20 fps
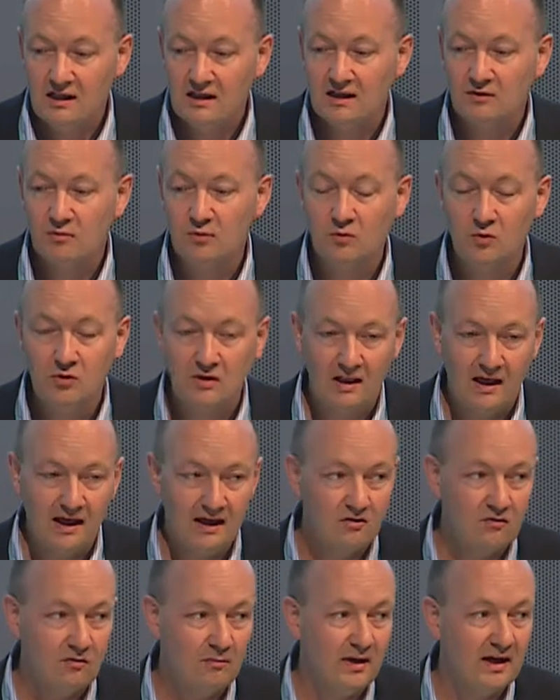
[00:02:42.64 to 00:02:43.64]
that we would
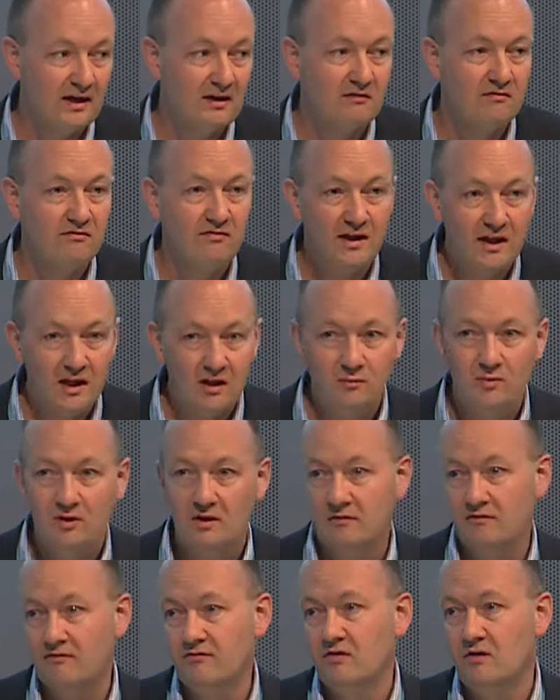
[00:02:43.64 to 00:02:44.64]
like to make
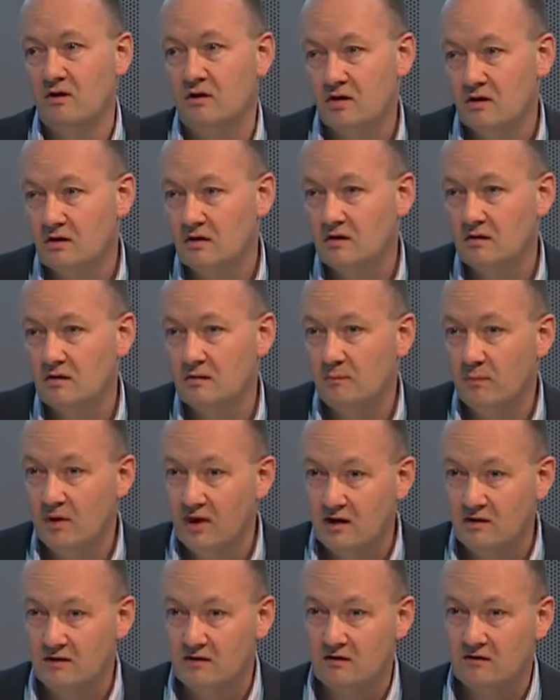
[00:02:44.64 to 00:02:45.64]
available for other
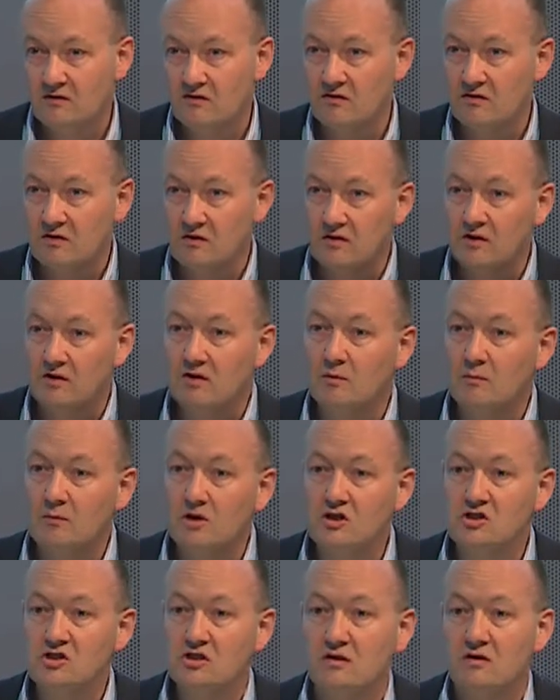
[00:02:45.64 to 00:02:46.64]
partners, other
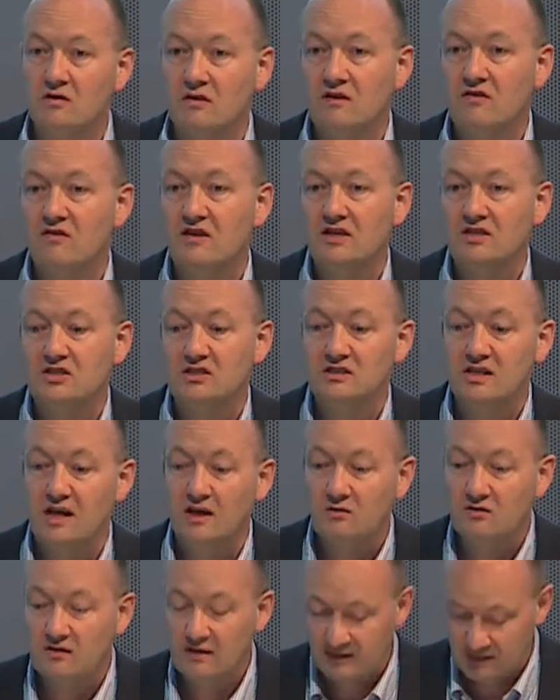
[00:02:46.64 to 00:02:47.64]
commercial organizations
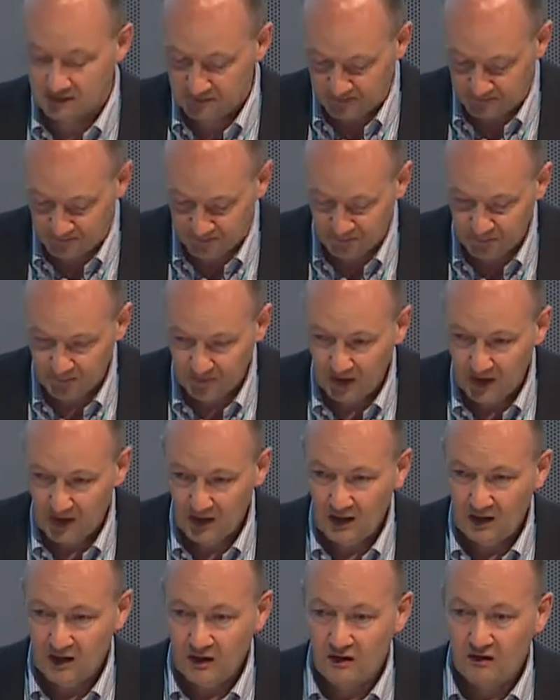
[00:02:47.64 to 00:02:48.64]
out there.
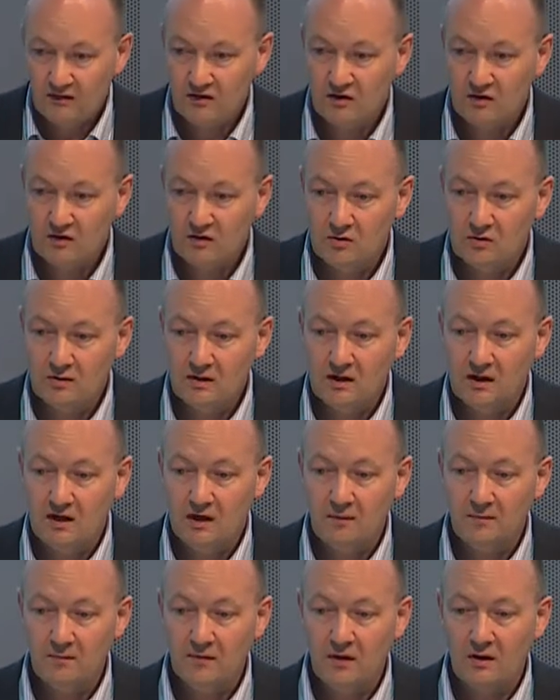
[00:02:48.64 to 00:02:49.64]
So
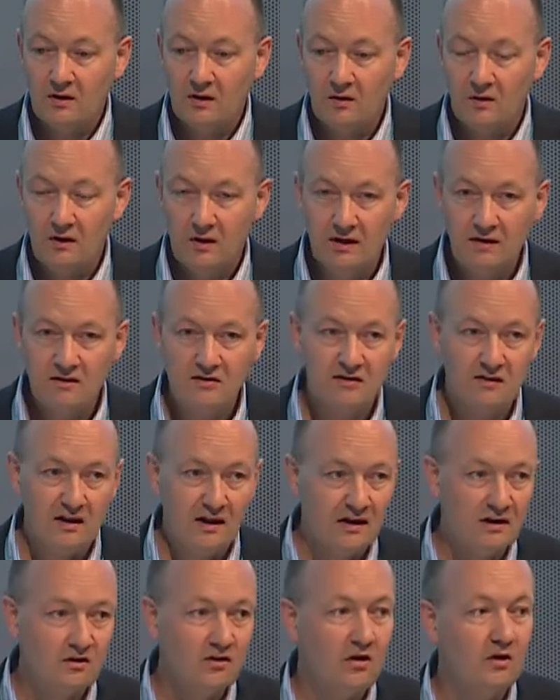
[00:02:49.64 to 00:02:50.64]
it
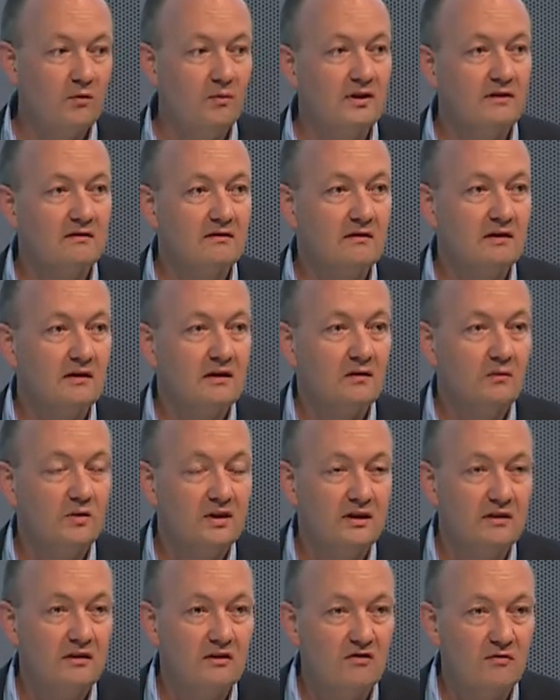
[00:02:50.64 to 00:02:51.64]
started all with
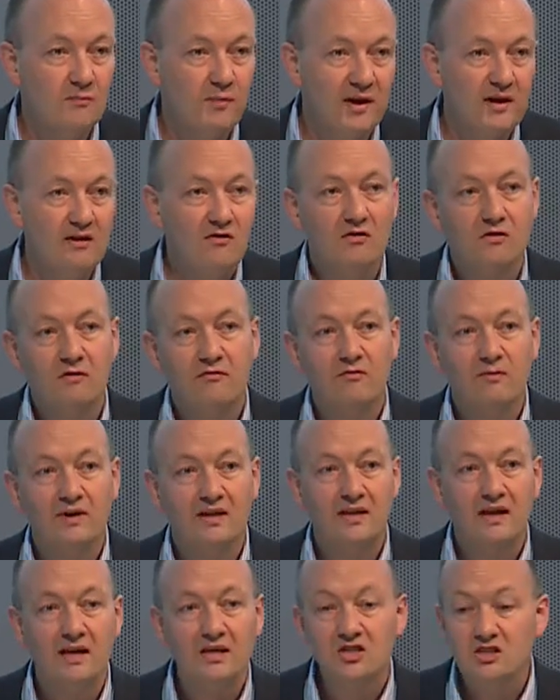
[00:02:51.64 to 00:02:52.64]
within the space of
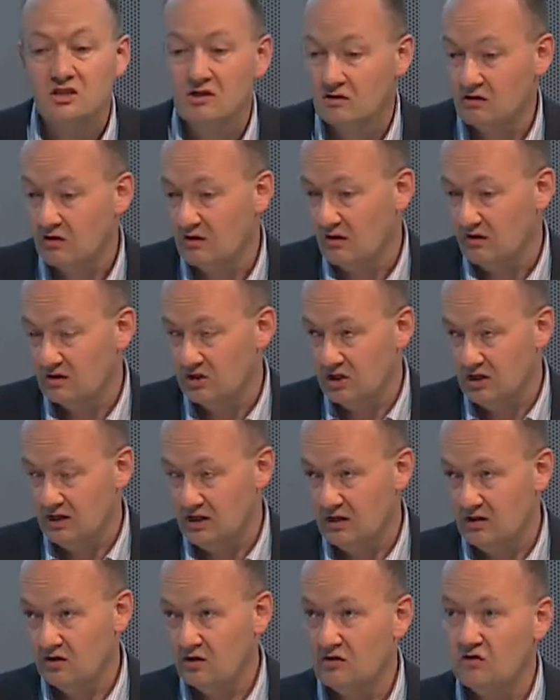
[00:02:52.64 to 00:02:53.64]
radiation oncology,
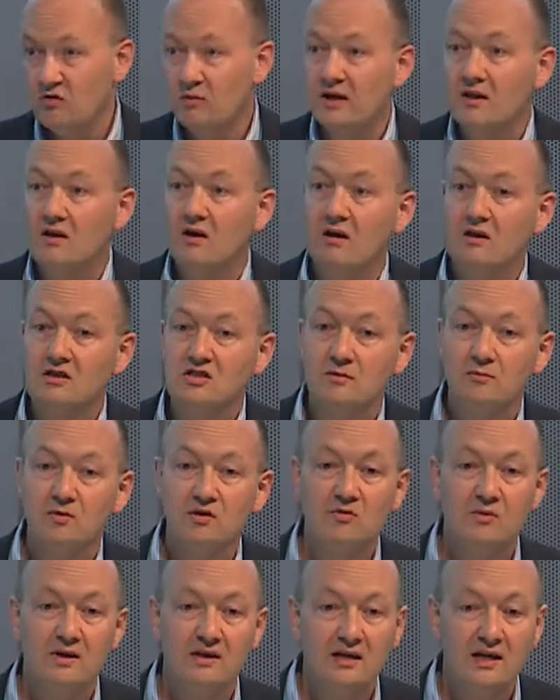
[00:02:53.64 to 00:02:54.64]
not radiology,
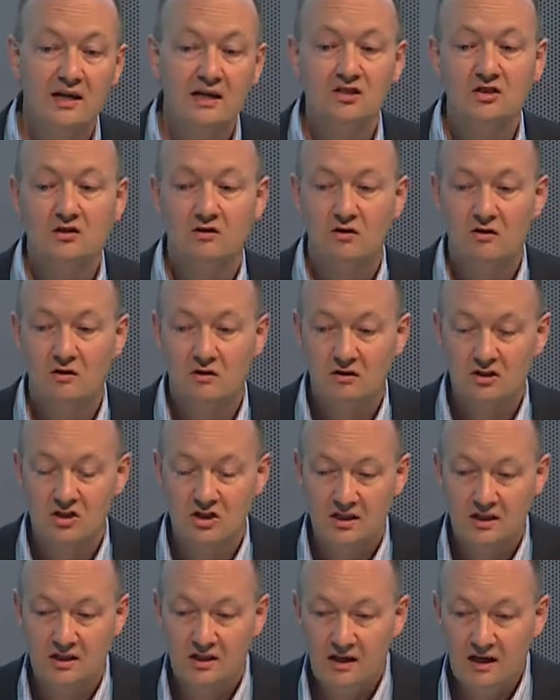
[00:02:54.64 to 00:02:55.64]
but radiation
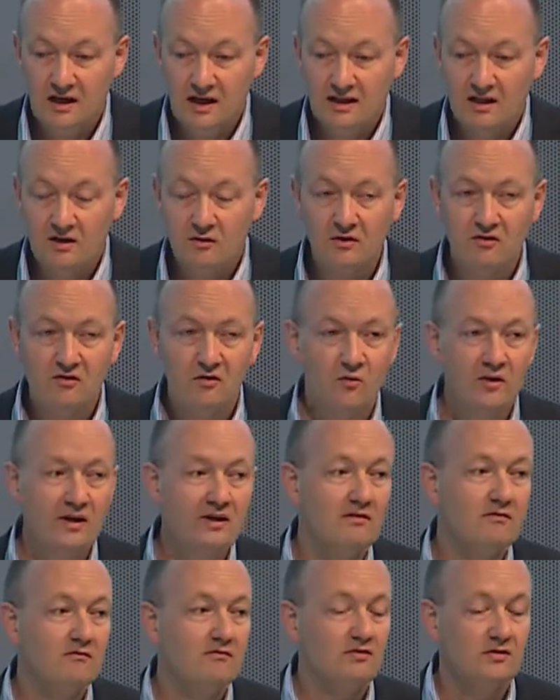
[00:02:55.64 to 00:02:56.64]
oncology. And there is a
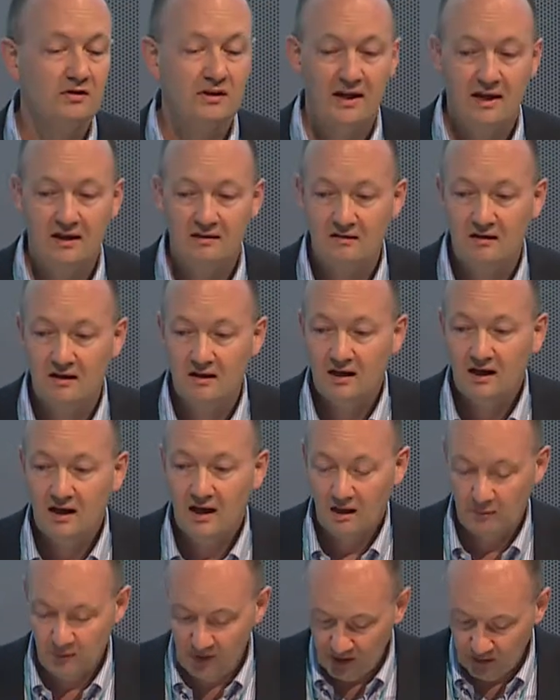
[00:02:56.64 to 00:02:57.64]
reason for that.
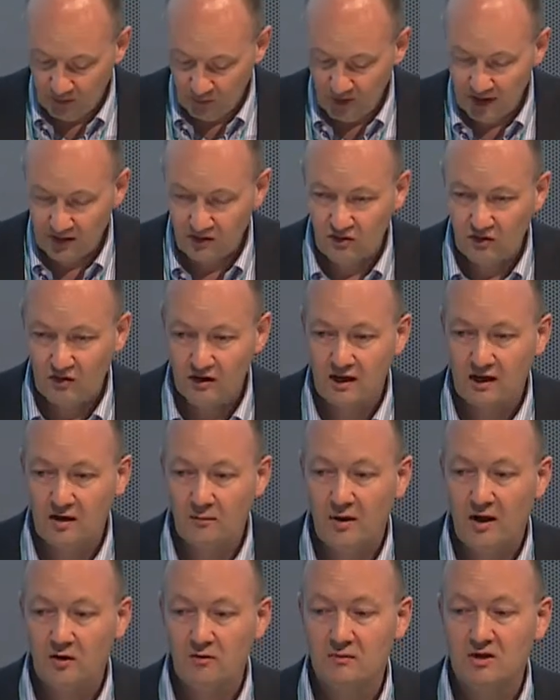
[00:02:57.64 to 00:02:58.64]
I mean, we are talking
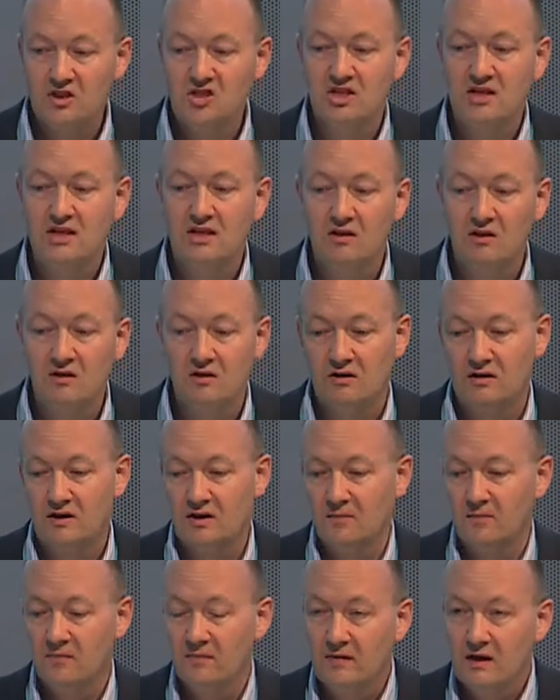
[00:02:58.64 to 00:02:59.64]
about machine
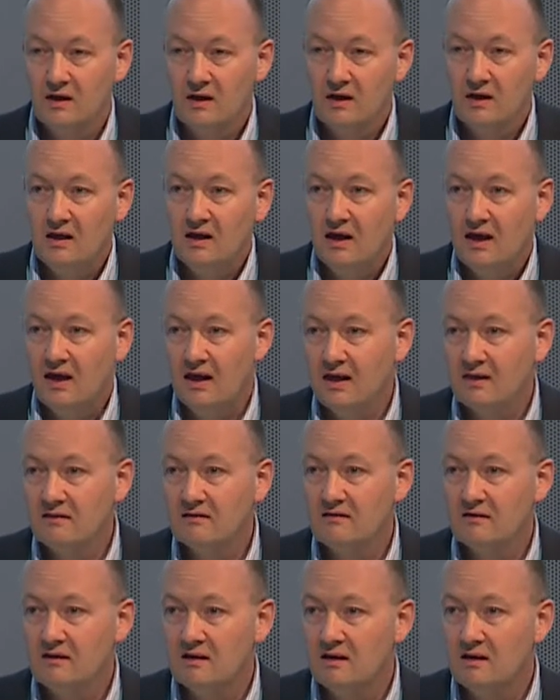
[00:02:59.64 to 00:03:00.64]
learning.
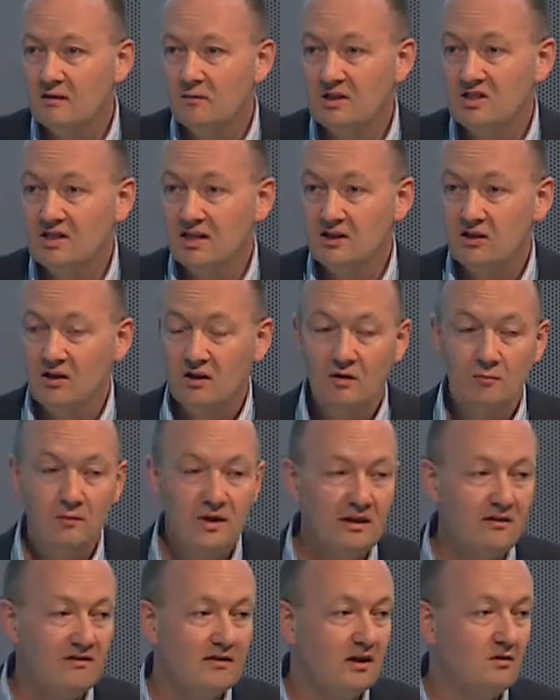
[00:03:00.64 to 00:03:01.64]
And machine learning
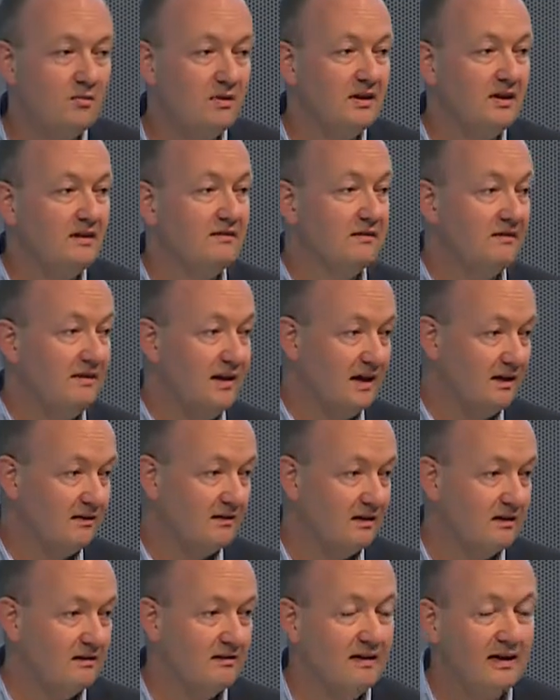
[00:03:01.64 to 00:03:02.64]
means that we need
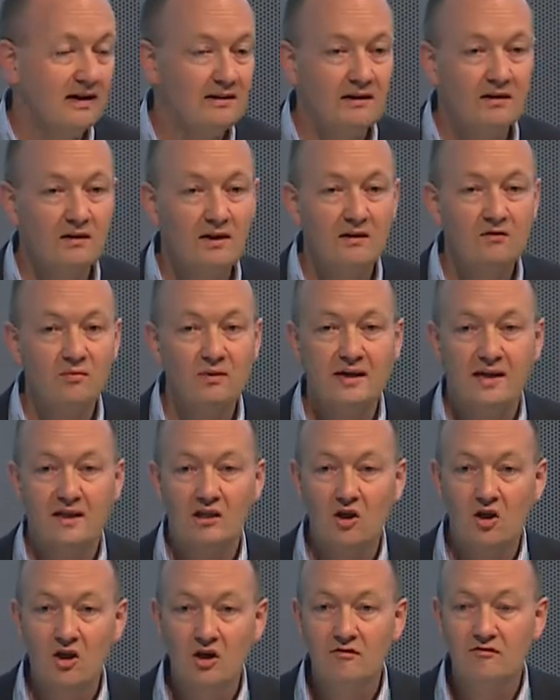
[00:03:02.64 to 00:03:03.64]
data that we can
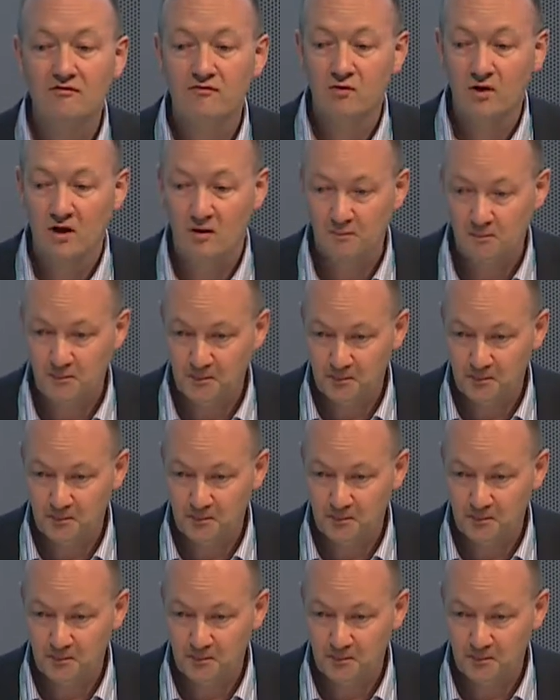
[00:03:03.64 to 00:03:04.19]
learn from.